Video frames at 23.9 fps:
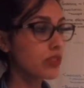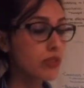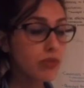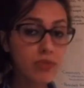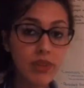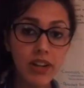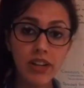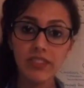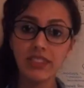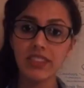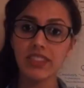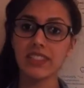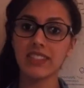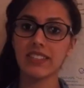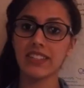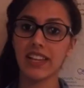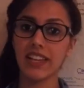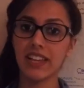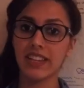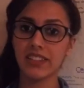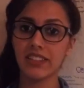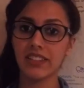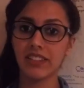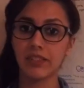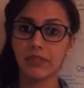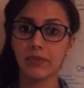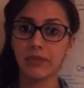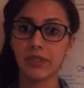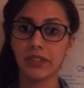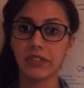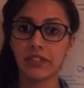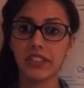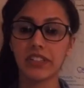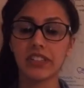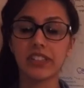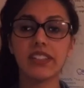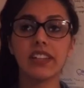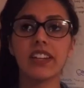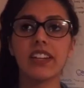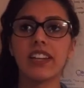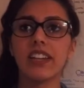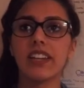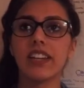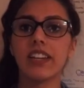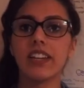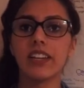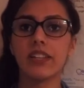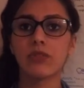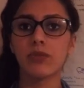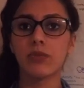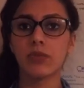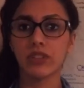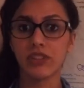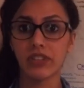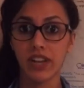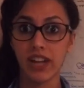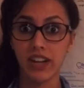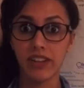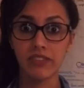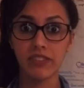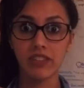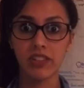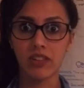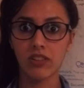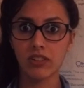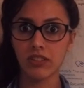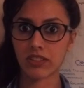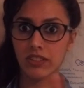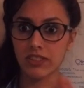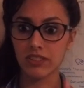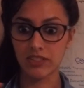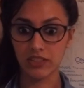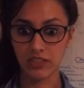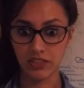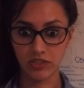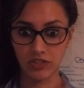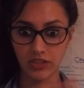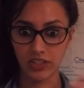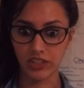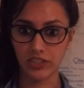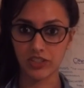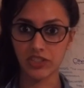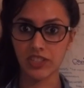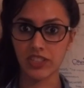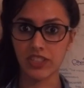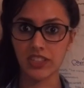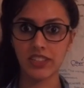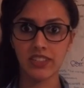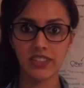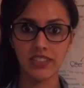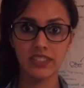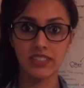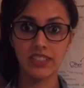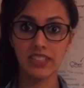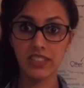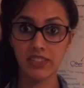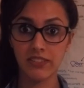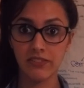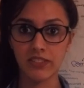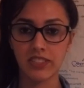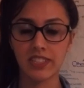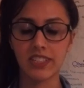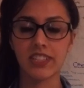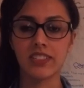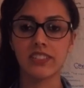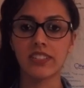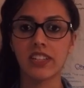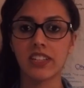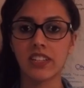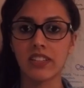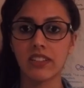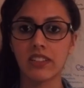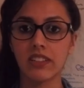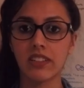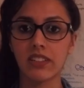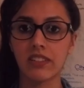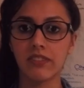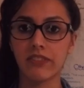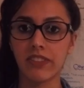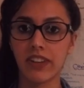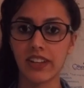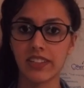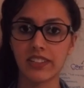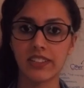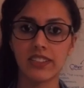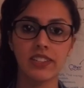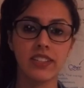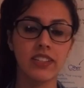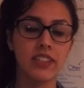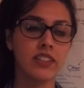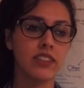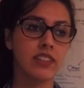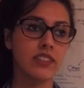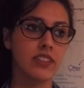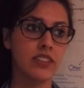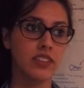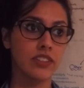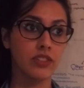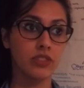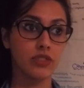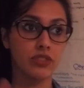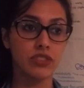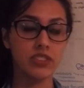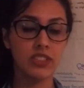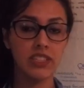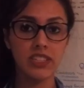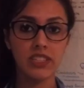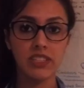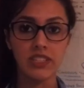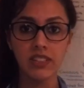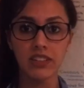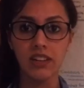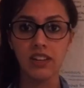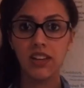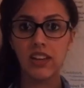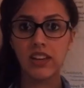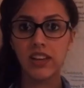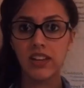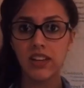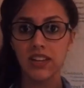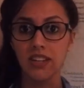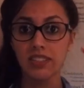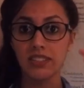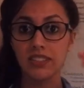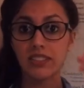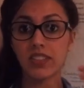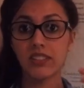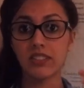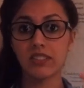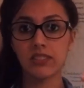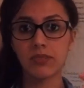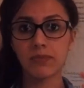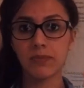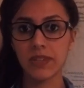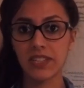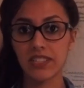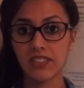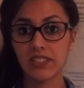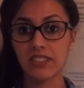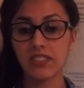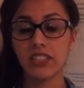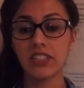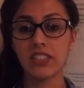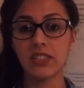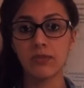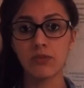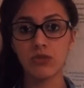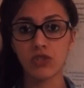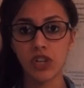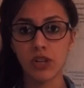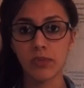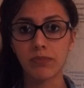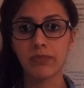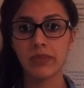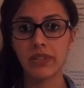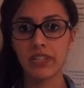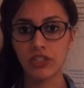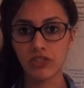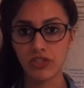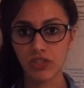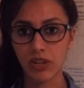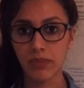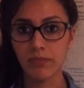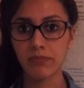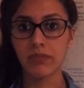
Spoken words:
throughout this 8-year period is when you're having all this destruction and T lymphocytes getting infected, and then your T cells basically keep dropping,